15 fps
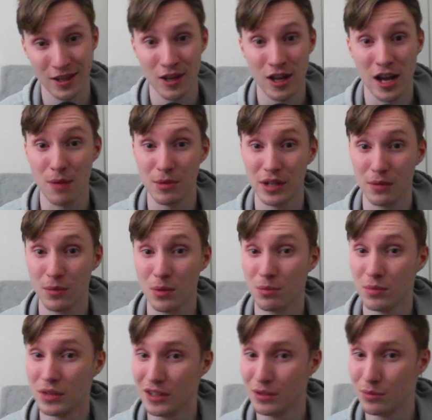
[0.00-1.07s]
I mean, I'm a
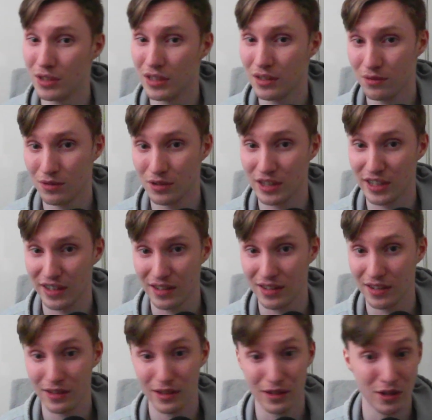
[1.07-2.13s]
big believer in the
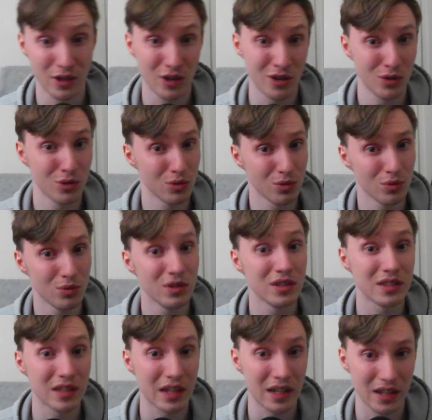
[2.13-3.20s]
idea that school does
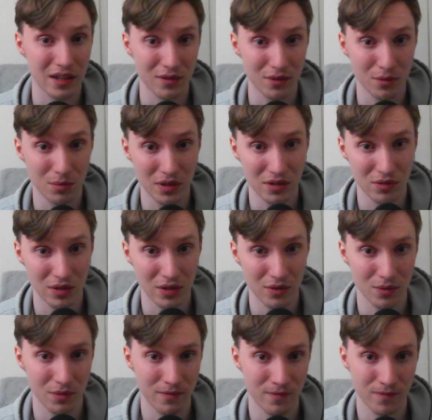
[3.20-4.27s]
not have to be
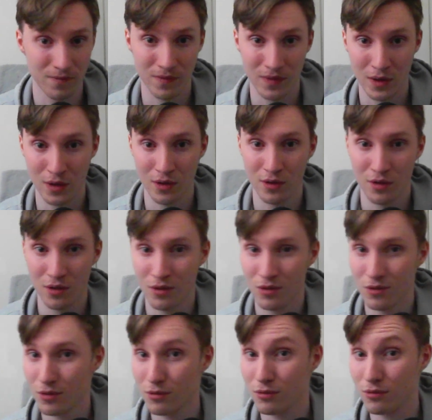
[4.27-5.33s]
stressful.
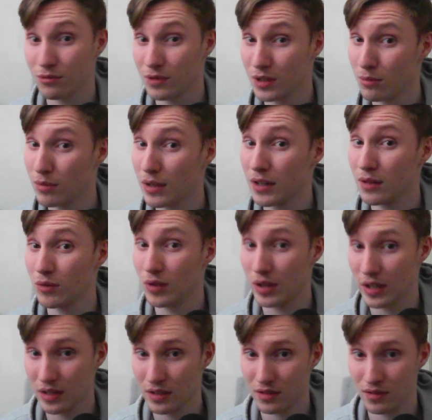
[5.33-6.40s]
So sit back and
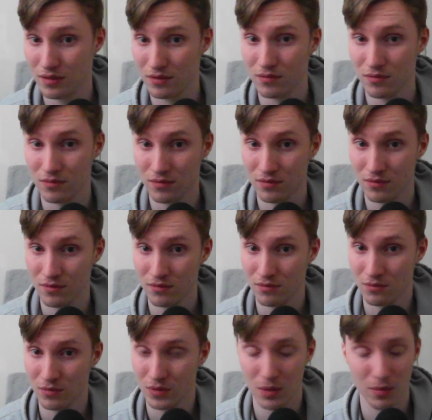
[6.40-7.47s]
relax.
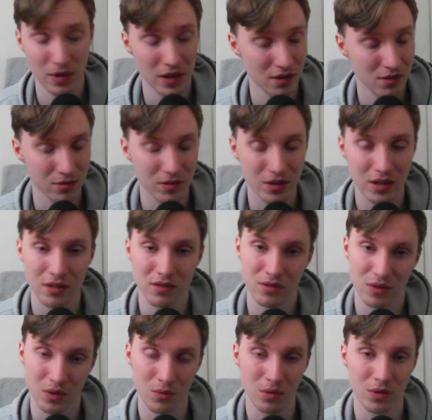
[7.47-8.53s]
Sit back in your chair.
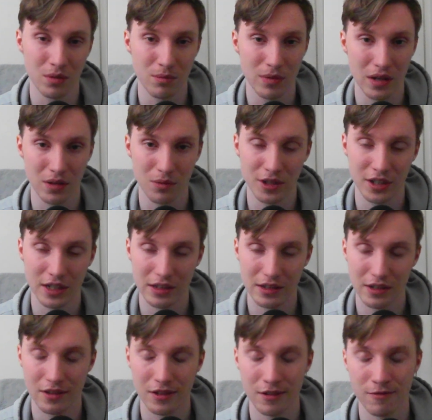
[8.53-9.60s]
Don't worry about it. We got this.